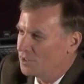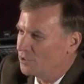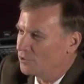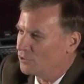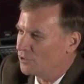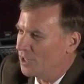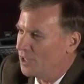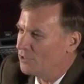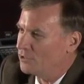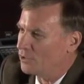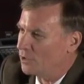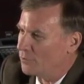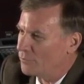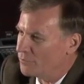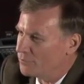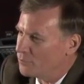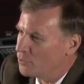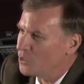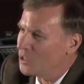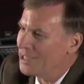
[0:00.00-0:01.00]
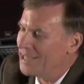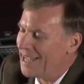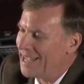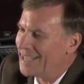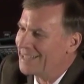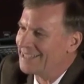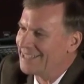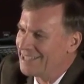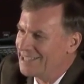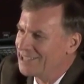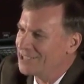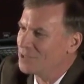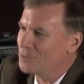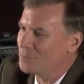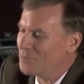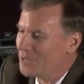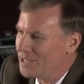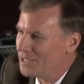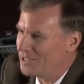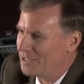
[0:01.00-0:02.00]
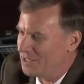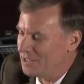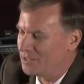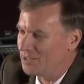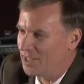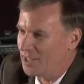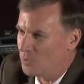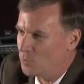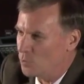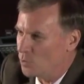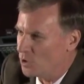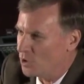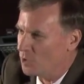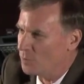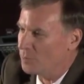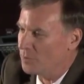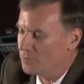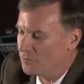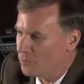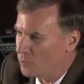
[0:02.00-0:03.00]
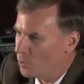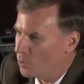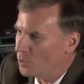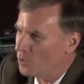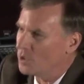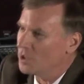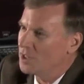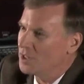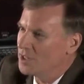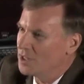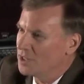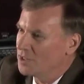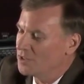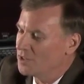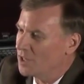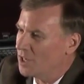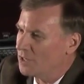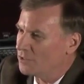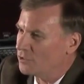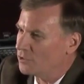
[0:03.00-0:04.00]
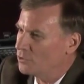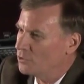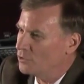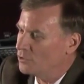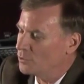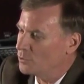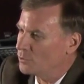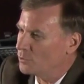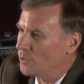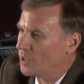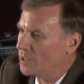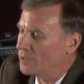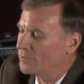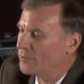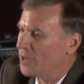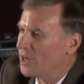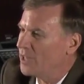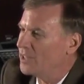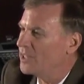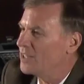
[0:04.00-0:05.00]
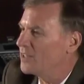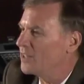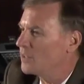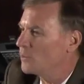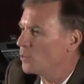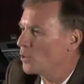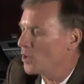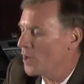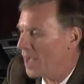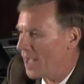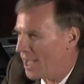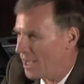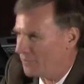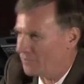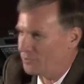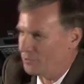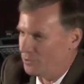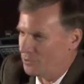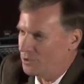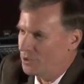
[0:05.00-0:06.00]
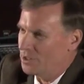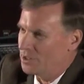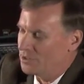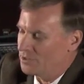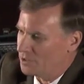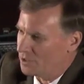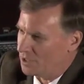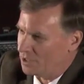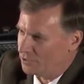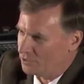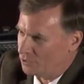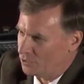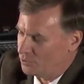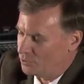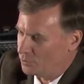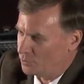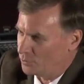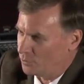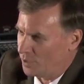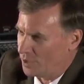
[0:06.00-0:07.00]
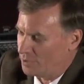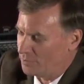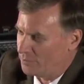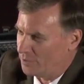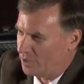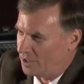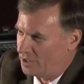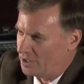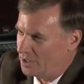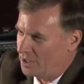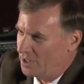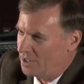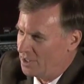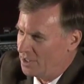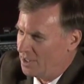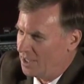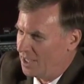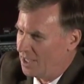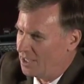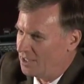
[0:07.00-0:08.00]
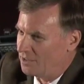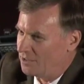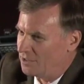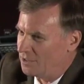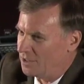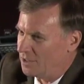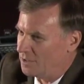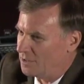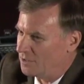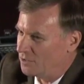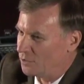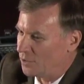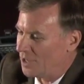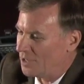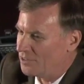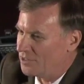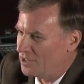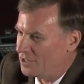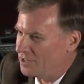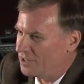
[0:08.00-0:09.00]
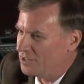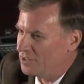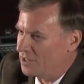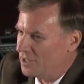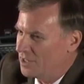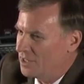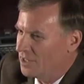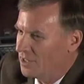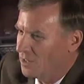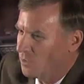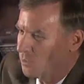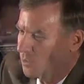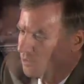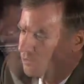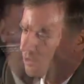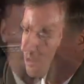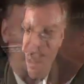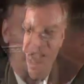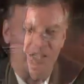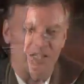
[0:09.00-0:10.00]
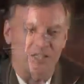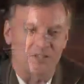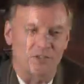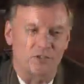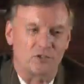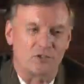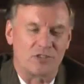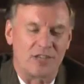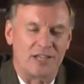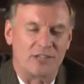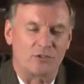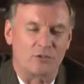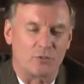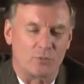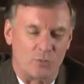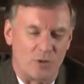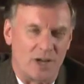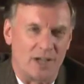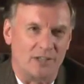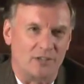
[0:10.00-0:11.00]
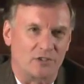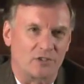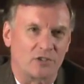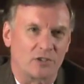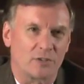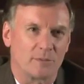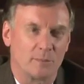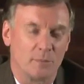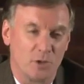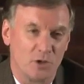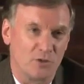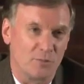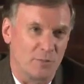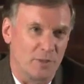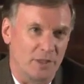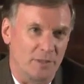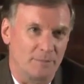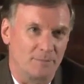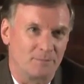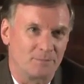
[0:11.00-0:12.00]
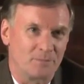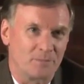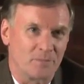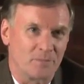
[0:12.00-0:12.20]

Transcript: the states are free and independent. They were before the Constitution was ratified, and they were after the Constitution was ratified. And so I think that, once again, the state rights movement